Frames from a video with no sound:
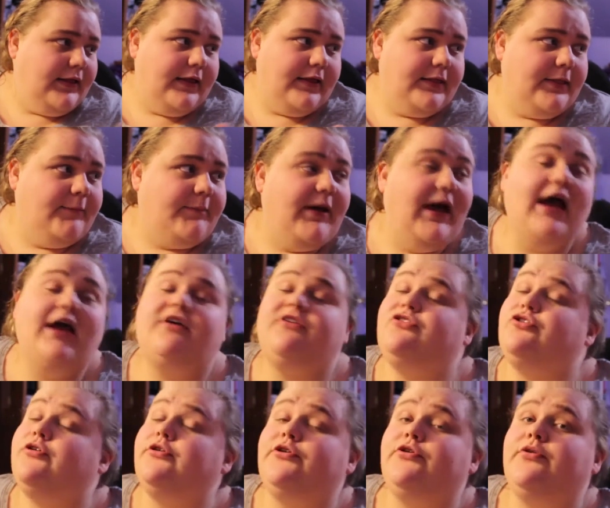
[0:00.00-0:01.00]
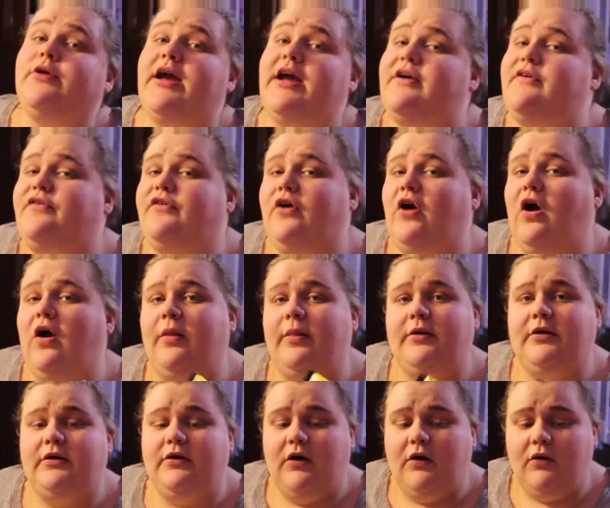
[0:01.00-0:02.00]
the packs are great for on
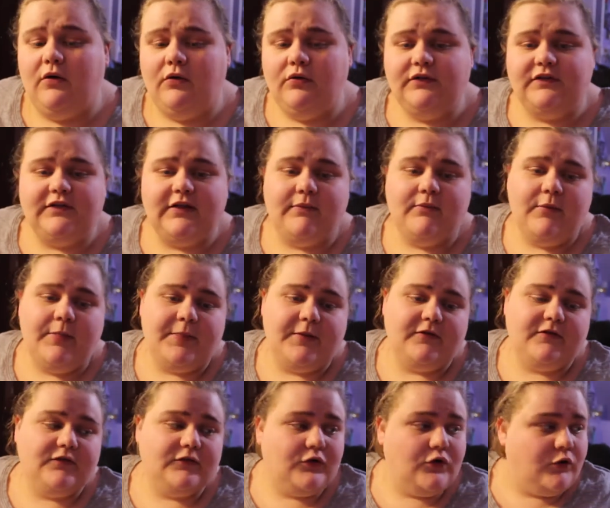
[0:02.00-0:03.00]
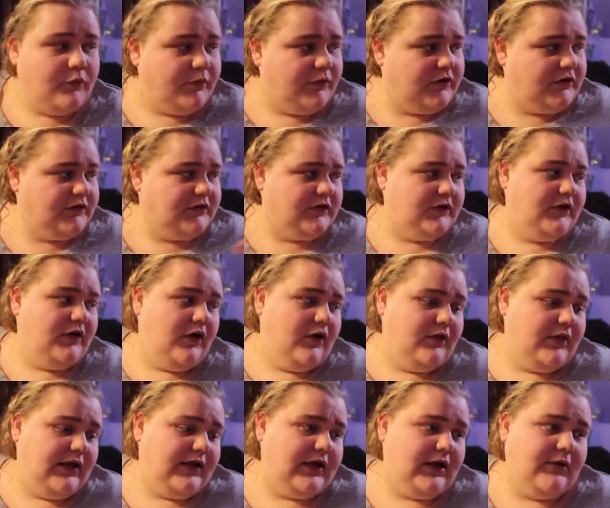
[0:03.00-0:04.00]
the go. Same with the scoopers to
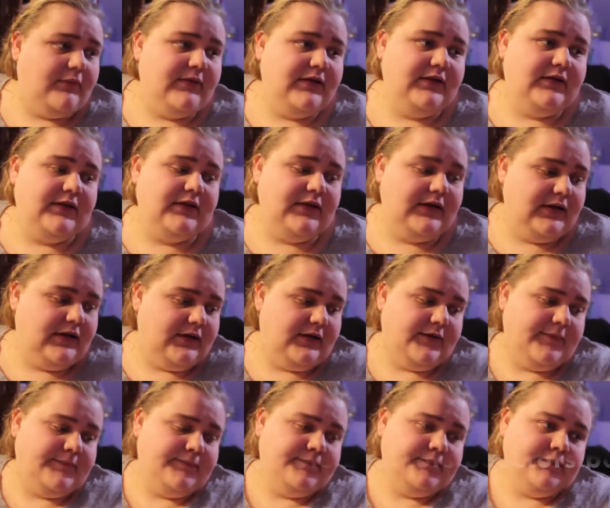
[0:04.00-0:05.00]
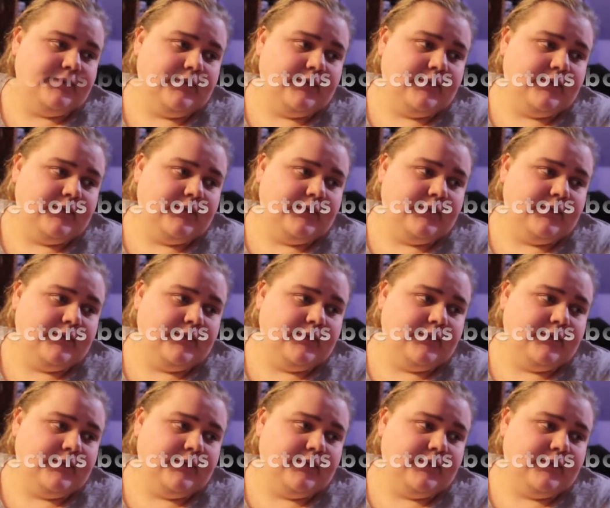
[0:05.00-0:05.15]
go that come in the